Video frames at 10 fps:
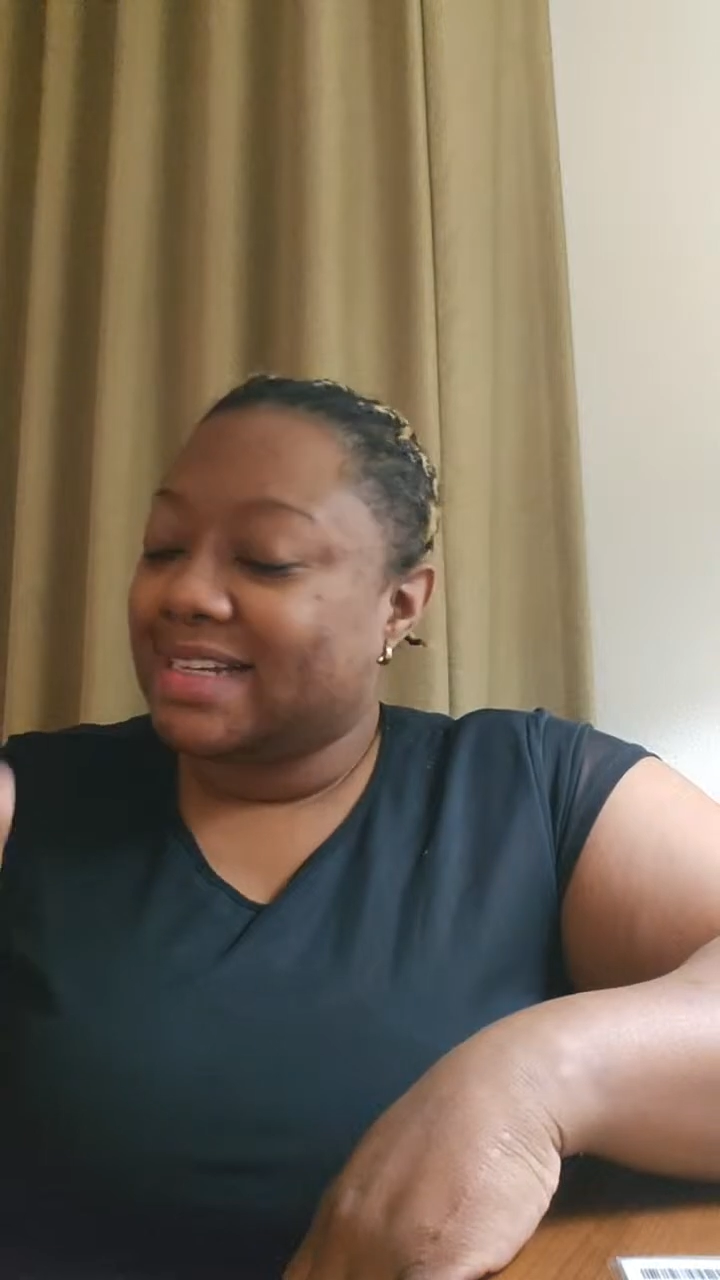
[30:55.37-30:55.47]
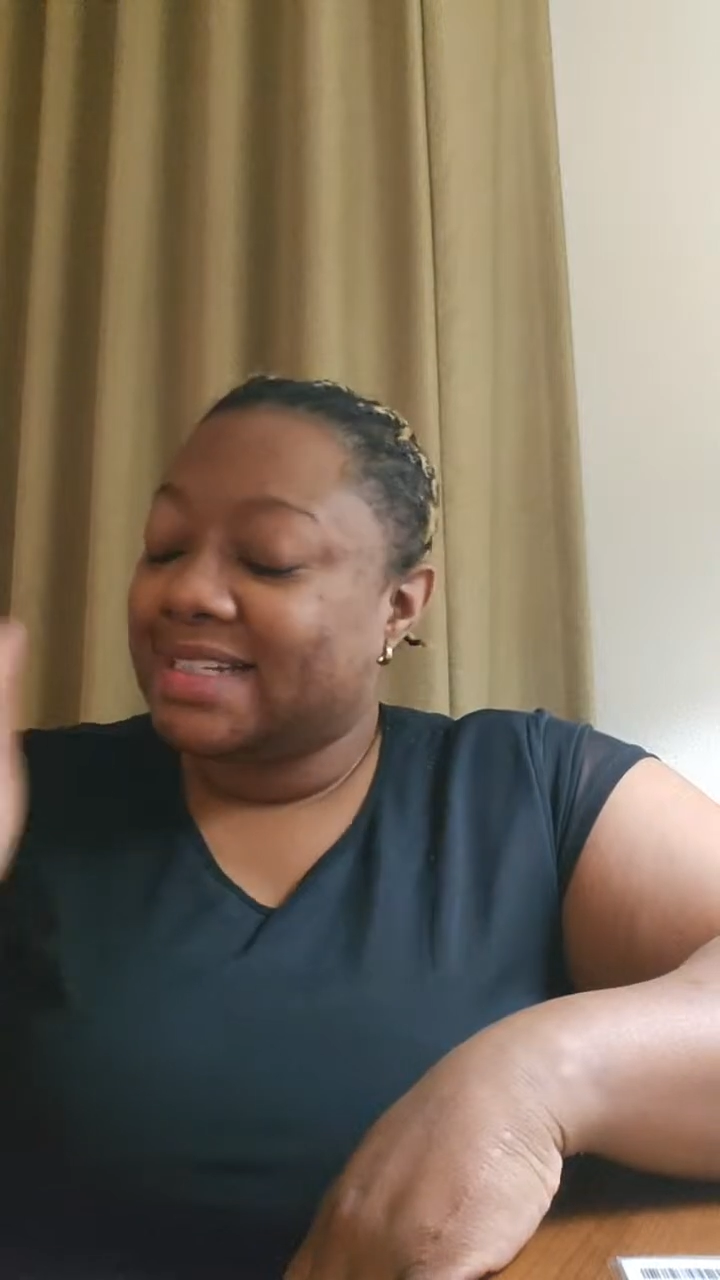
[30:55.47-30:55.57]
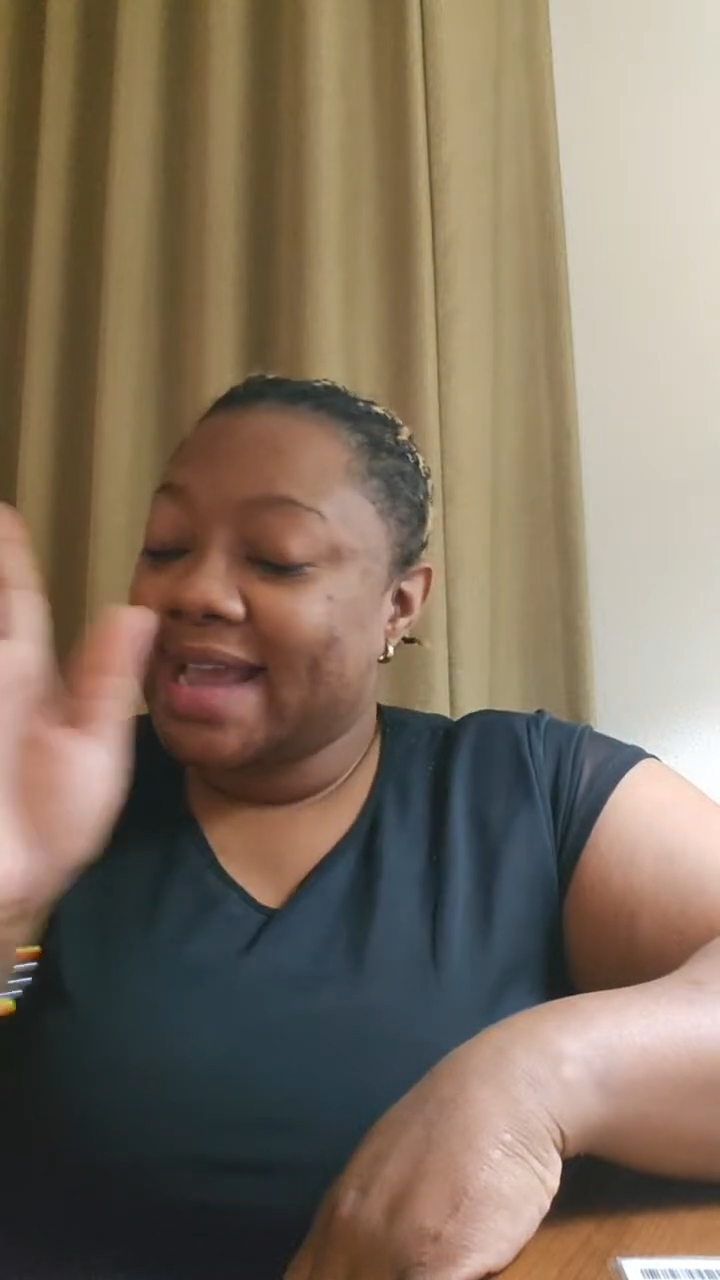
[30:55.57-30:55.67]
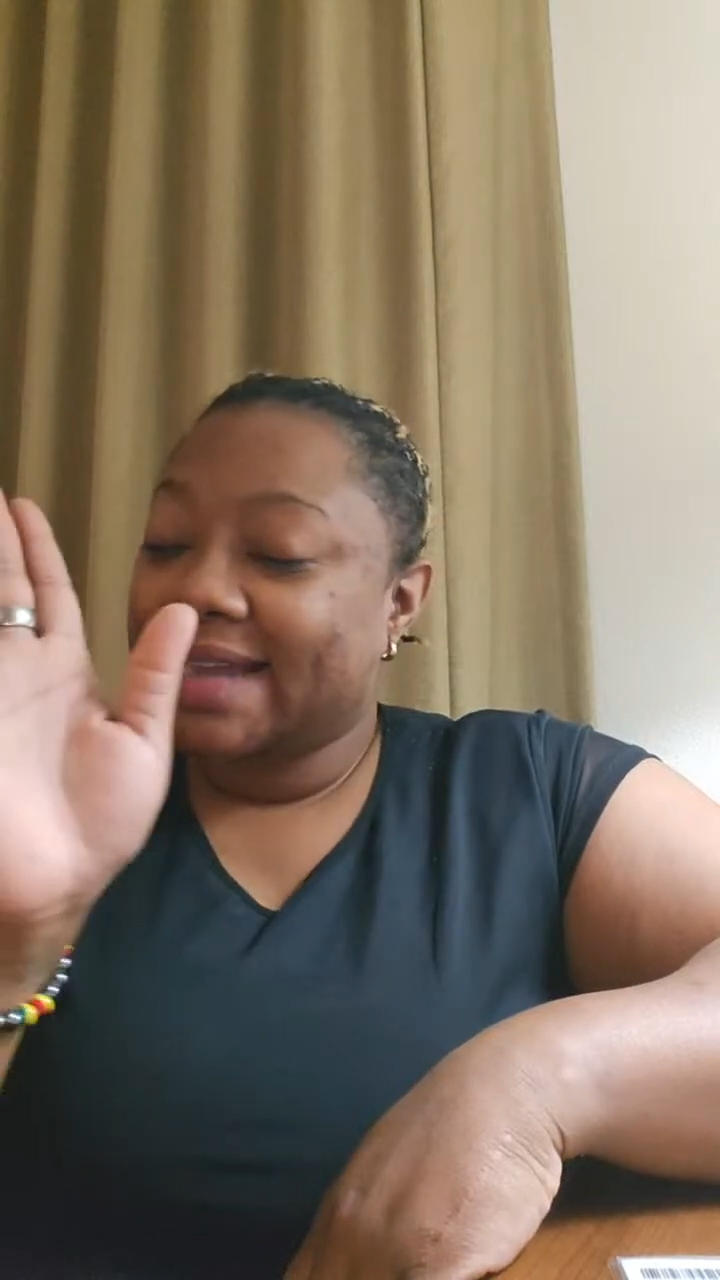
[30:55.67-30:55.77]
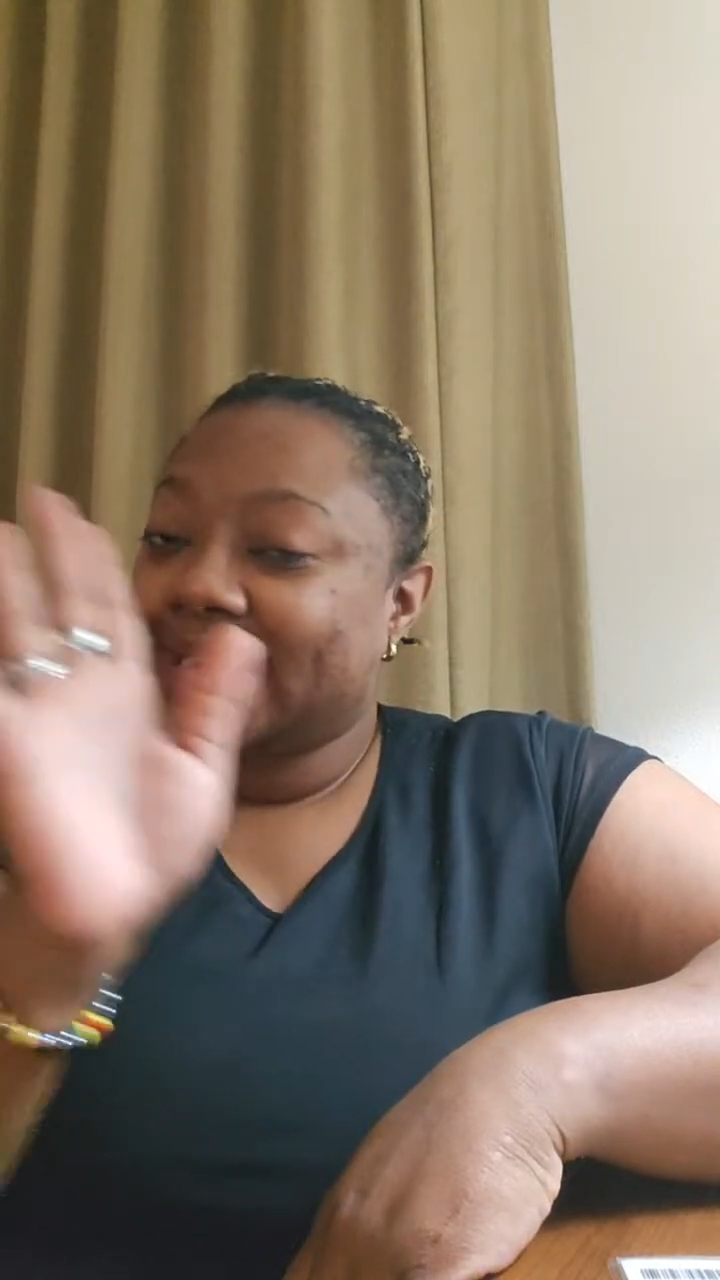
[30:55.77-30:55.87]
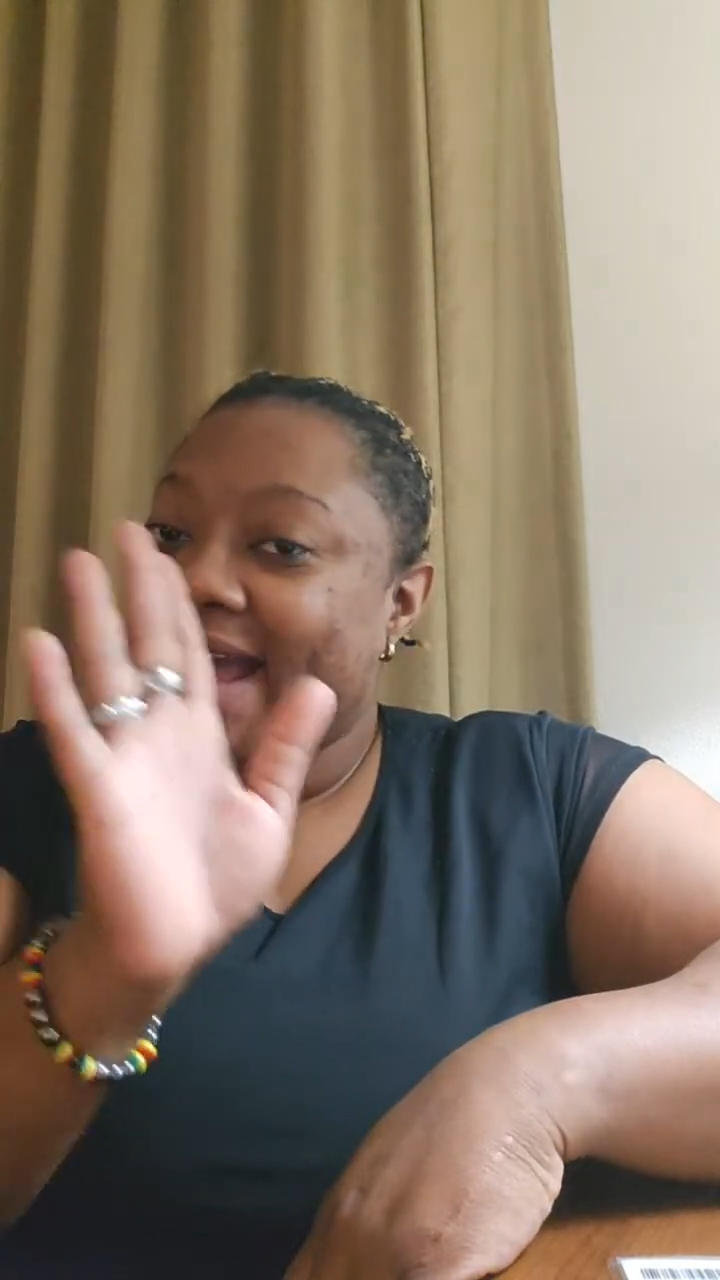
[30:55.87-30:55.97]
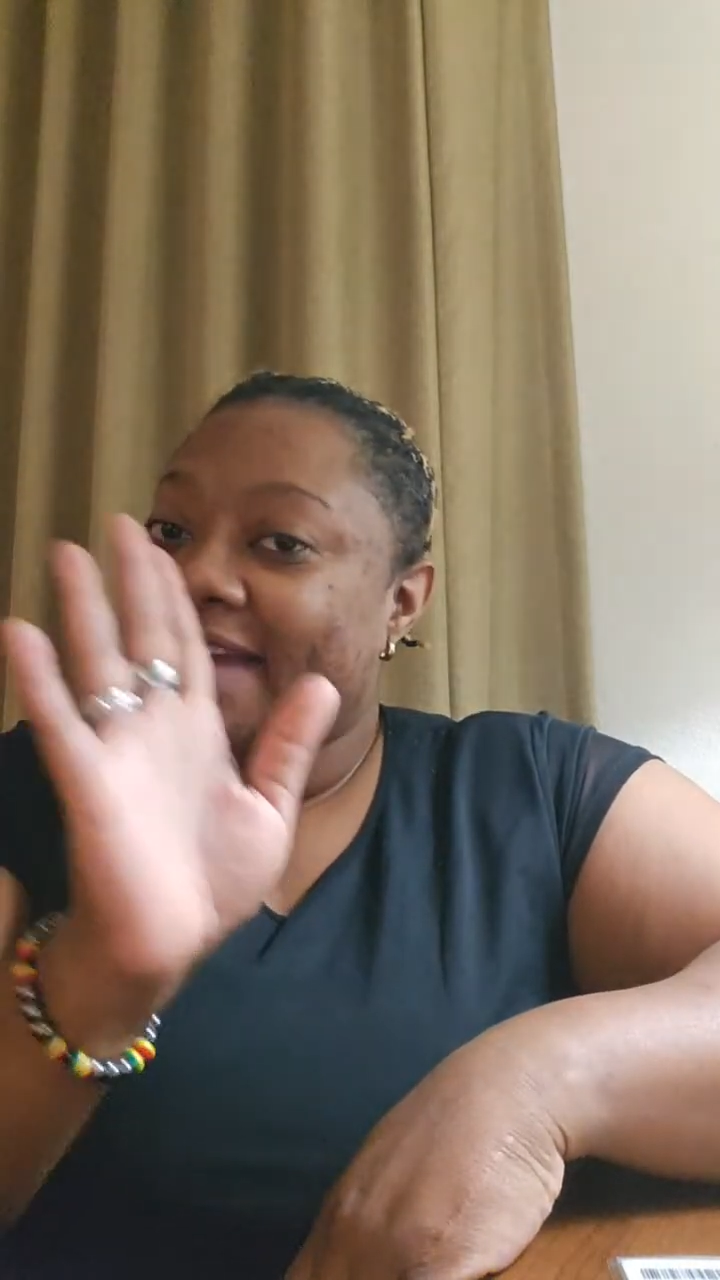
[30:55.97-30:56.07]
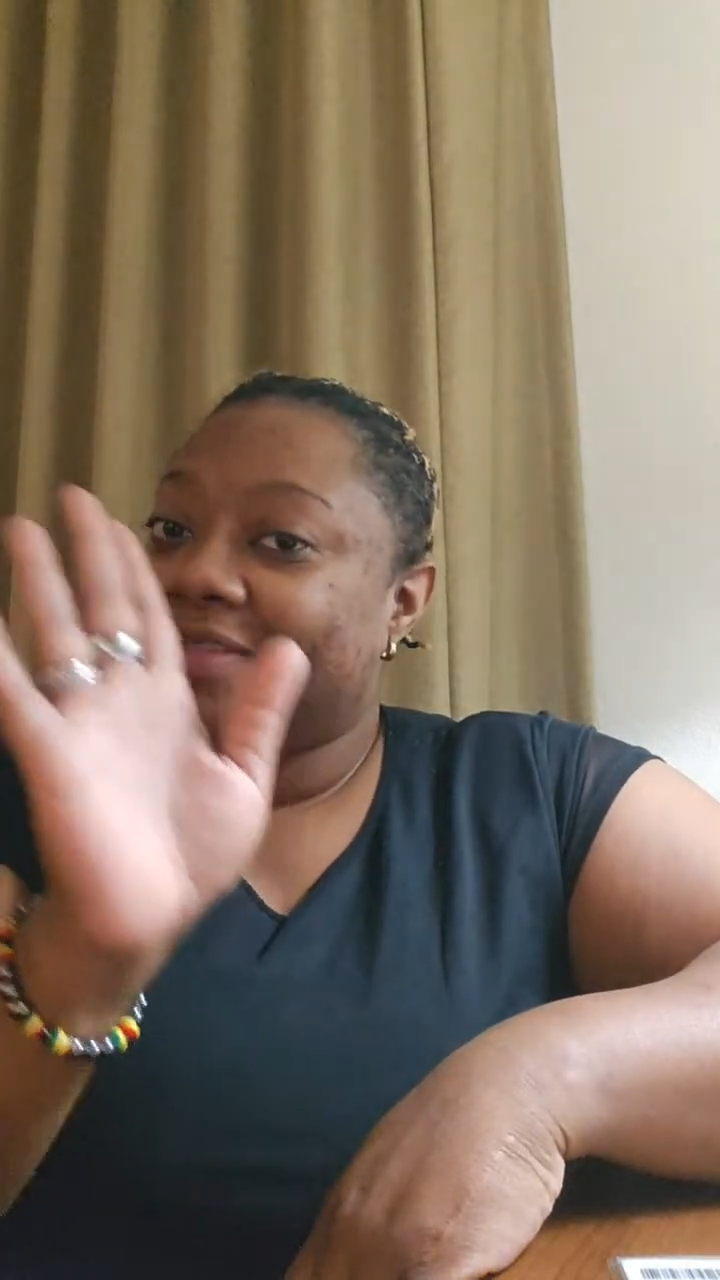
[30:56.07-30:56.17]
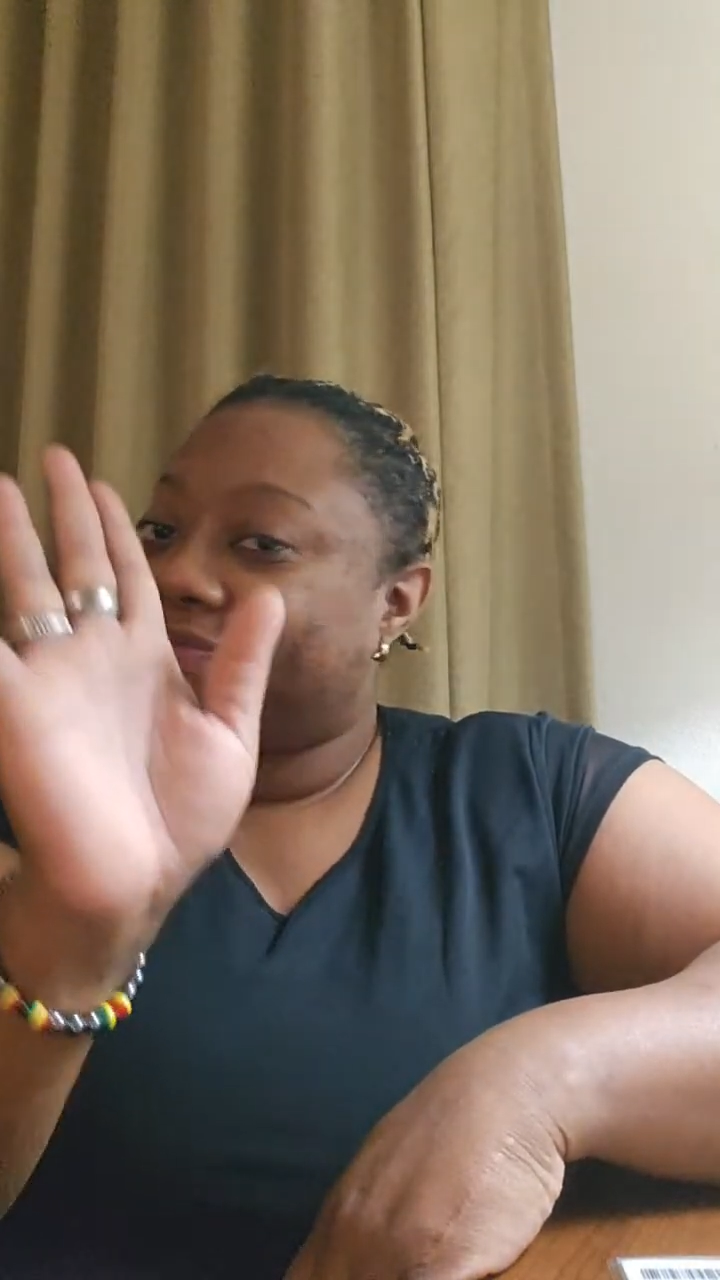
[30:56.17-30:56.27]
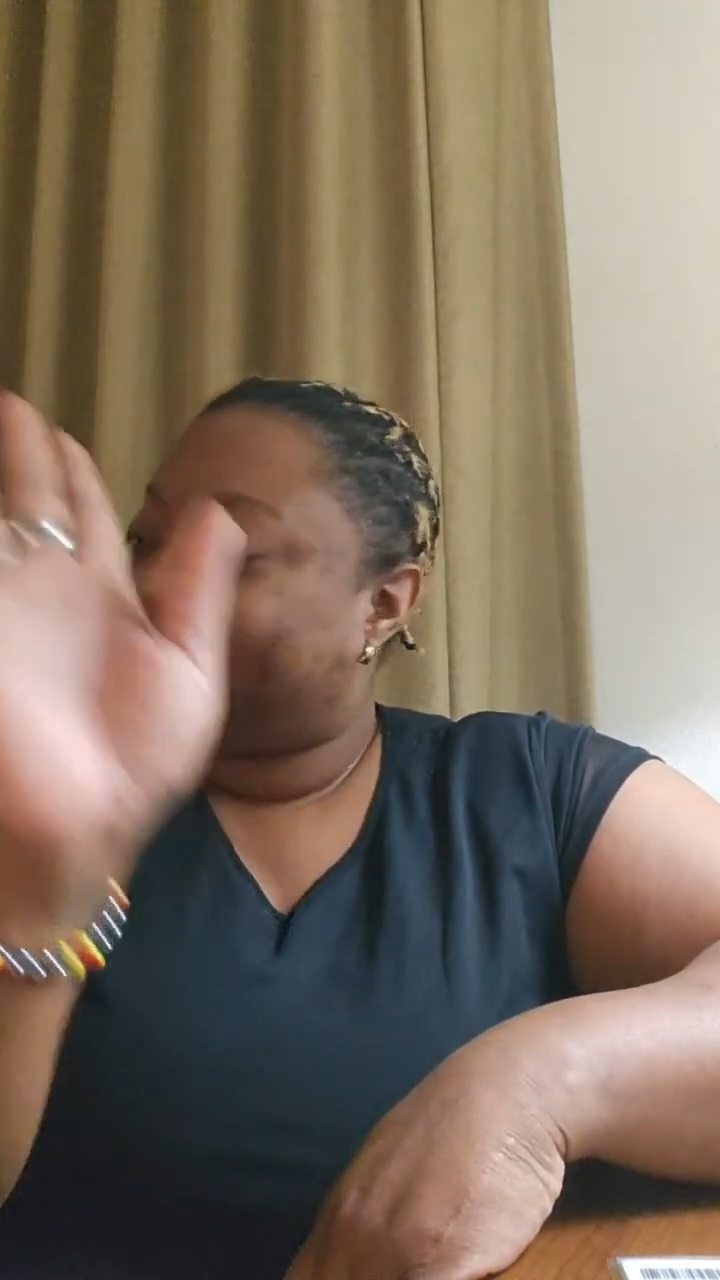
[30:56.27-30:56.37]
that
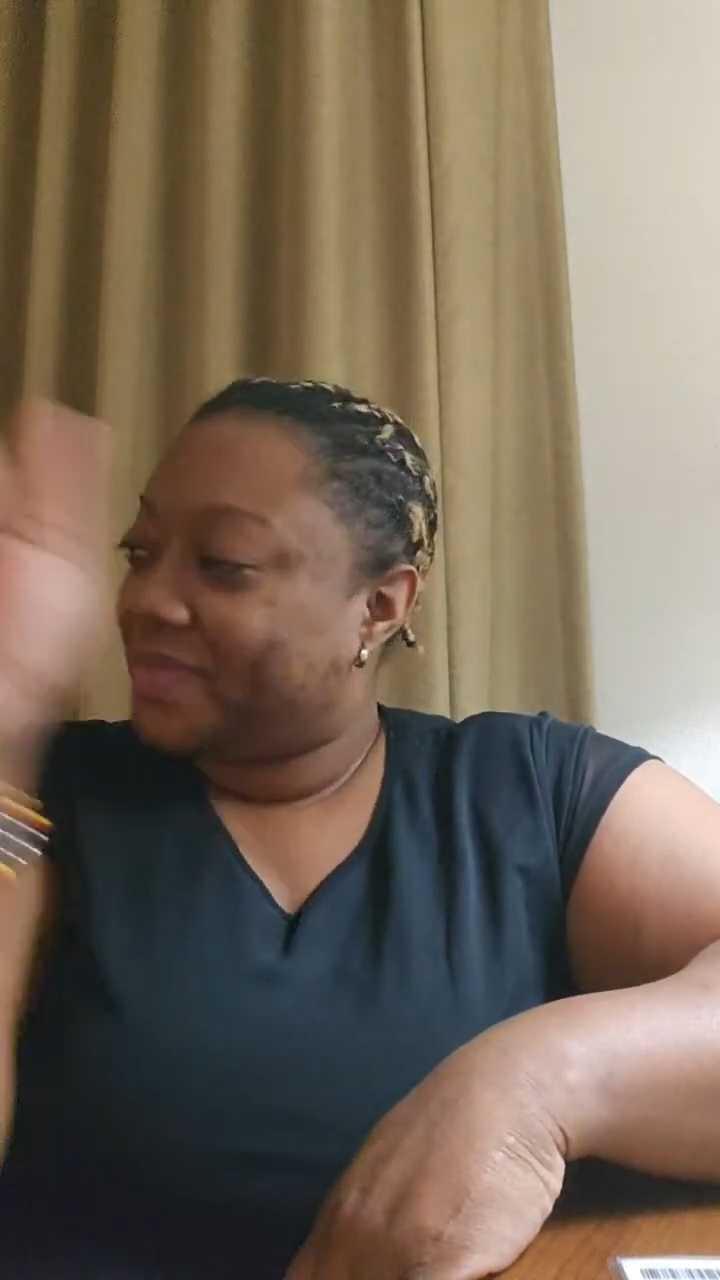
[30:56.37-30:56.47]
jackknife.